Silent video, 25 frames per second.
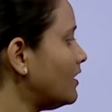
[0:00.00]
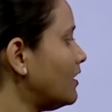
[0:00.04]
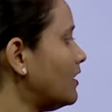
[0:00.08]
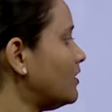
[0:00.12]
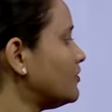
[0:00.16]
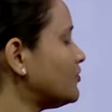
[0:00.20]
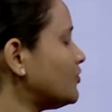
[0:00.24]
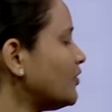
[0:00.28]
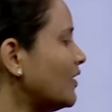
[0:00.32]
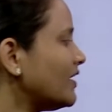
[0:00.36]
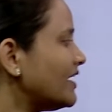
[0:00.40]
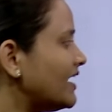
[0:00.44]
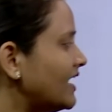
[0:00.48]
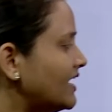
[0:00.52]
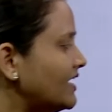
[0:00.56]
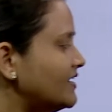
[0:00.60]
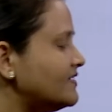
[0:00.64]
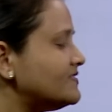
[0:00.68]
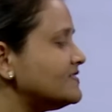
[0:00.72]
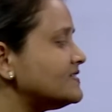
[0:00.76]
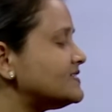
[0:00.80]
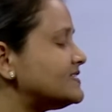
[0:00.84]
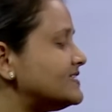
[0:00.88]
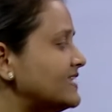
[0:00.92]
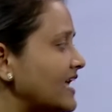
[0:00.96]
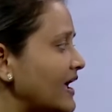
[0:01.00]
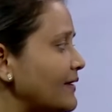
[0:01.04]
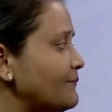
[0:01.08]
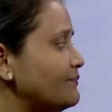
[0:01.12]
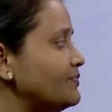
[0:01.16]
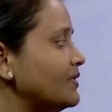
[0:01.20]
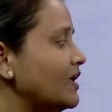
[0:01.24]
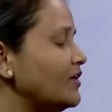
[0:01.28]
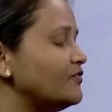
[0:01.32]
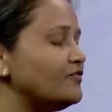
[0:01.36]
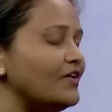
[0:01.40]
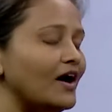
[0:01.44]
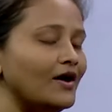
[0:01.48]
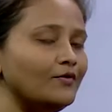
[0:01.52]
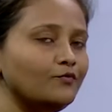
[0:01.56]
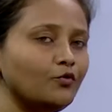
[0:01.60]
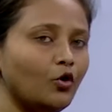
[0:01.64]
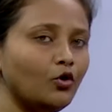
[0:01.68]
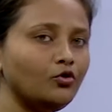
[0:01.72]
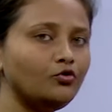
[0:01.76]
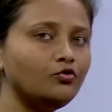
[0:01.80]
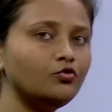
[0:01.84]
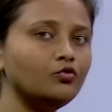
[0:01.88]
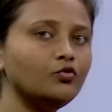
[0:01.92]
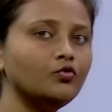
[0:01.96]
So again it is same. If I
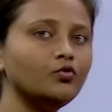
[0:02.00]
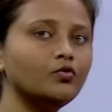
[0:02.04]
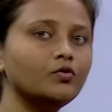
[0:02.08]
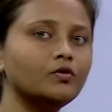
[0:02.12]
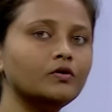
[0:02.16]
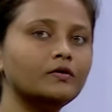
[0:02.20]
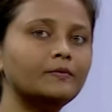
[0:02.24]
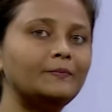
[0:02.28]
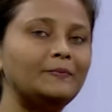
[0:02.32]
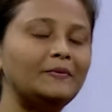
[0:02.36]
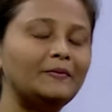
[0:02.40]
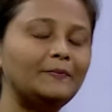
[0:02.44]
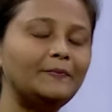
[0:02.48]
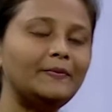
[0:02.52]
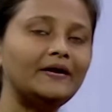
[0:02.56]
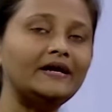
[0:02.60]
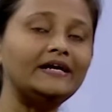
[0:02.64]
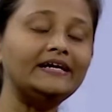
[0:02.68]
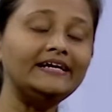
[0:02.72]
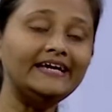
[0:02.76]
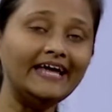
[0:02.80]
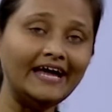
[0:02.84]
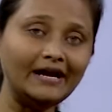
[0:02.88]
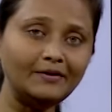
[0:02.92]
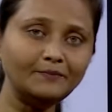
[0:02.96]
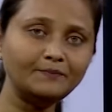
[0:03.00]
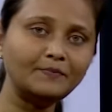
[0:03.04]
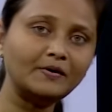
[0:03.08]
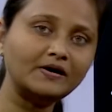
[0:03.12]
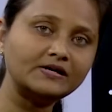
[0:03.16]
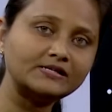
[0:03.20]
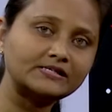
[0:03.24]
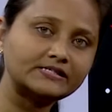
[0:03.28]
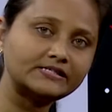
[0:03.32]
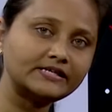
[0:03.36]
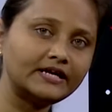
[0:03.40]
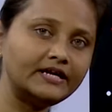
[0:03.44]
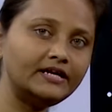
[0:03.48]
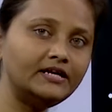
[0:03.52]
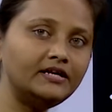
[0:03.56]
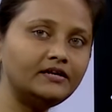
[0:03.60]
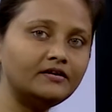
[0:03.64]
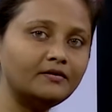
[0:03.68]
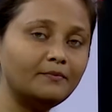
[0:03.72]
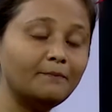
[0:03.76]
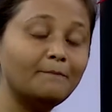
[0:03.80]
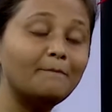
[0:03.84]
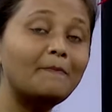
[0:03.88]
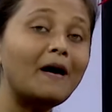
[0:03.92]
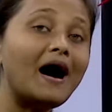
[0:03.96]
want to prepare
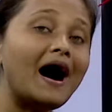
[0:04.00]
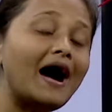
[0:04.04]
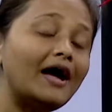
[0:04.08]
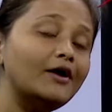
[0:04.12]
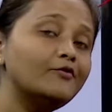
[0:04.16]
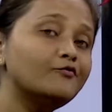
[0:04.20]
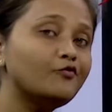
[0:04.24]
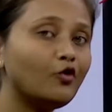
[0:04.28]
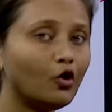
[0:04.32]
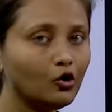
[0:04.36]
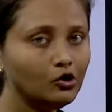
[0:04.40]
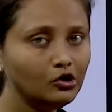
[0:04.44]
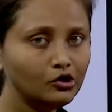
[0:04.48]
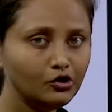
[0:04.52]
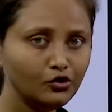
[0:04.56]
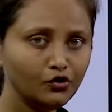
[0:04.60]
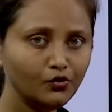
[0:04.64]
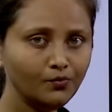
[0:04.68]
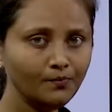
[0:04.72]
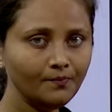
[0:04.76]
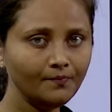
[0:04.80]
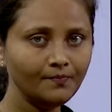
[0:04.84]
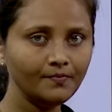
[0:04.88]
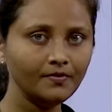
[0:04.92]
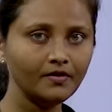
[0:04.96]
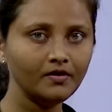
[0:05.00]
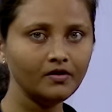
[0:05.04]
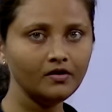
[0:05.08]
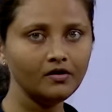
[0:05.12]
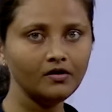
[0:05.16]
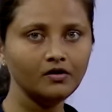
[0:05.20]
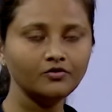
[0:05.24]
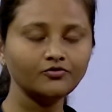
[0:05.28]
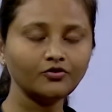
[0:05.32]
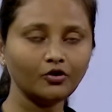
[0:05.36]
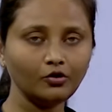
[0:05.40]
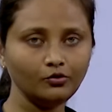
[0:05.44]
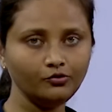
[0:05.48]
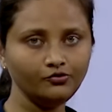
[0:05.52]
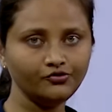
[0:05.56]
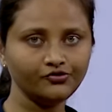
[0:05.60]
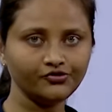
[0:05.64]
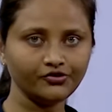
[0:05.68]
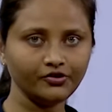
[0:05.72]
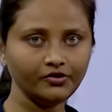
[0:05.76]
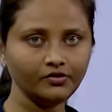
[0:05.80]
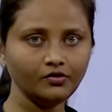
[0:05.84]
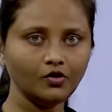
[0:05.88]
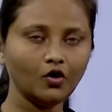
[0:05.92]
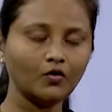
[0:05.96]
10% by volume
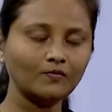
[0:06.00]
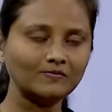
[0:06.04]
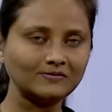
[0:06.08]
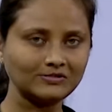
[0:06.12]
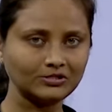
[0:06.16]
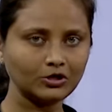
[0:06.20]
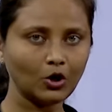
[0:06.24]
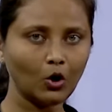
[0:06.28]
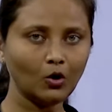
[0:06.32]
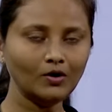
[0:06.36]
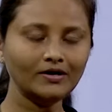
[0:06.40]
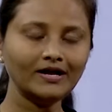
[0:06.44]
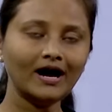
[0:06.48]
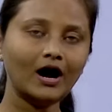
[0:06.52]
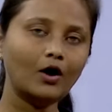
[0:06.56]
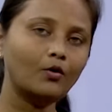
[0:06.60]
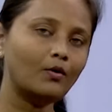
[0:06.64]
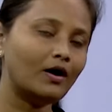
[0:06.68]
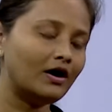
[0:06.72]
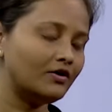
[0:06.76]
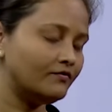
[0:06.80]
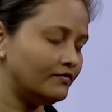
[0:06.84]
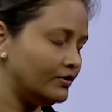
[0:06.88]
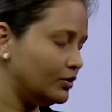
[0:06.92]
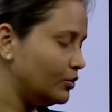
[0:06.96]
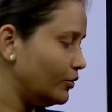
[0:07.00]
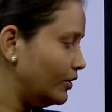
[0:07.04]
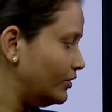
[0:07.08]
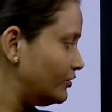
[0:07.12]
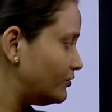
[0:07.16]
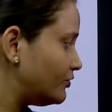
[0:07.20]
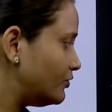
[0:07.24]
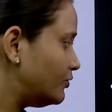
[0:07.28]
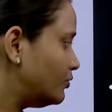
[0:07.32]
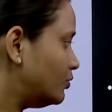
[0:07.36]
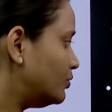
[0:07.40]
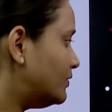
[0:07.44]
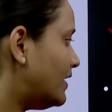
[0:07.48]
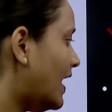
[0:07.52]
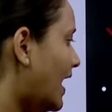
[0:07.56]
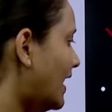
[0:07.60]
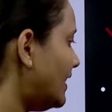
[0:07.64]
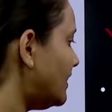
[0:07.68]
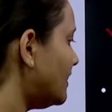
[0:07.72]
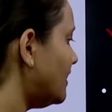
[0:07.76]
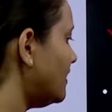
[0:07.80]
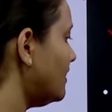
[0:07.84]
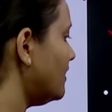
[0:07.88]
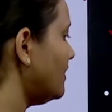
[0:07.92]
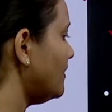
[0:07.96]
solution of salt, how are we going to do
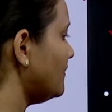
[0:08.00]
that?